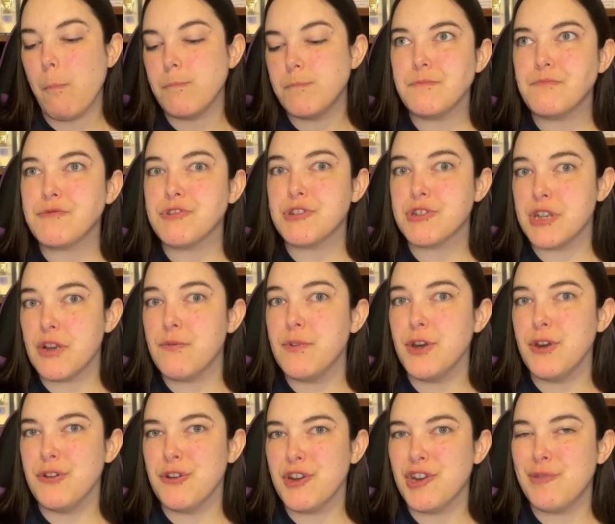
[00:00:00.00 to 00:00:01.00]
There's
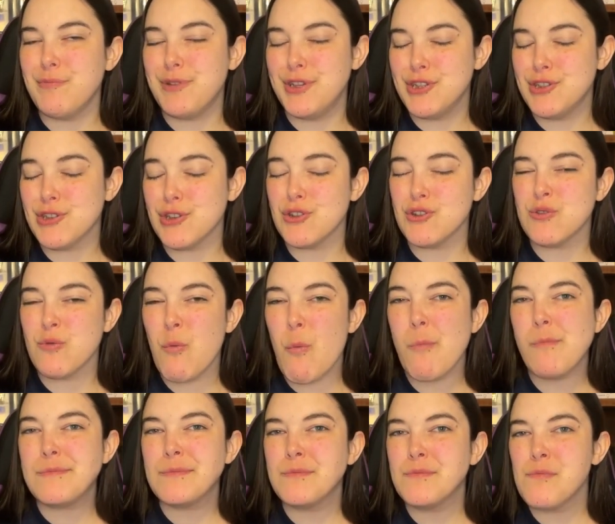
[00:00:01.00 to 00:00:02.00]
definitely cookie pieces.
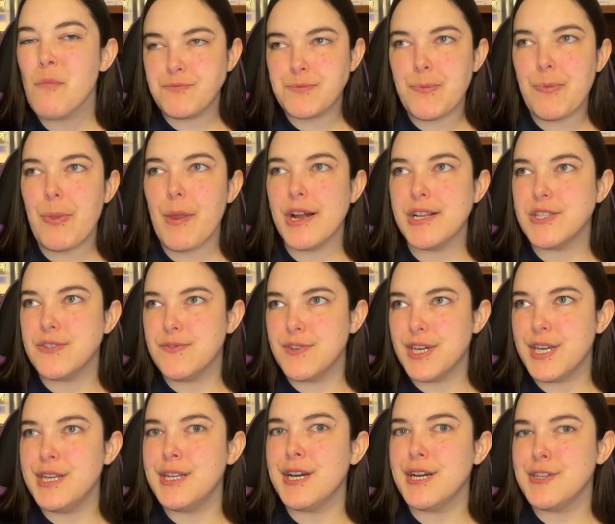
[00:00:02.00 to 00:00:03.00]
It's
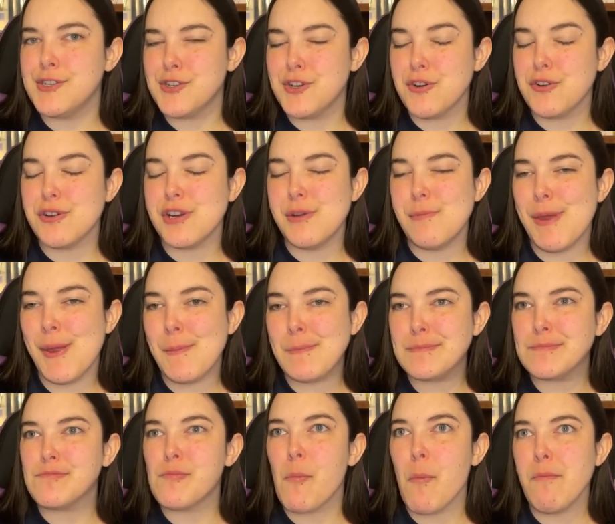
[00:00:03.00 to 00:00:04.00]
very nice and creamy.
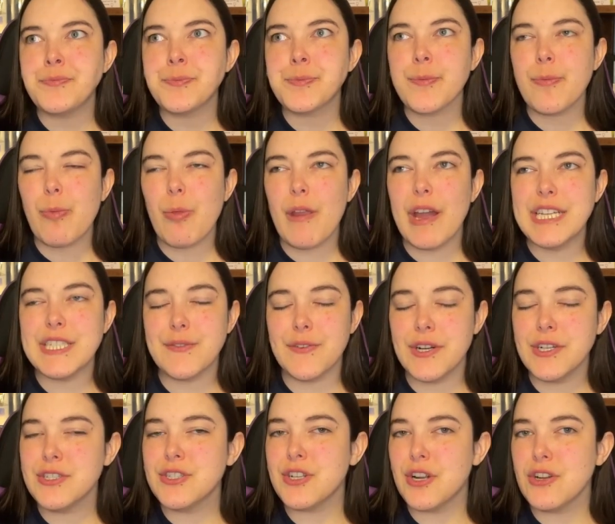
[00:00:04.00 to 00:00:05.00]
As far
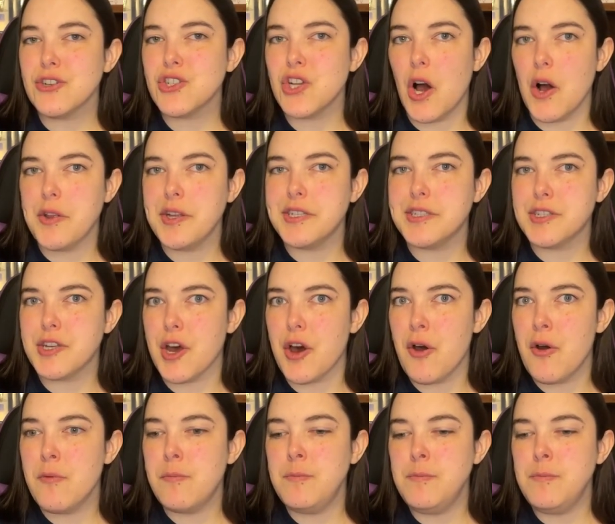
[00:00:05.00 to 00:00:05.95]
as dark chocolates go,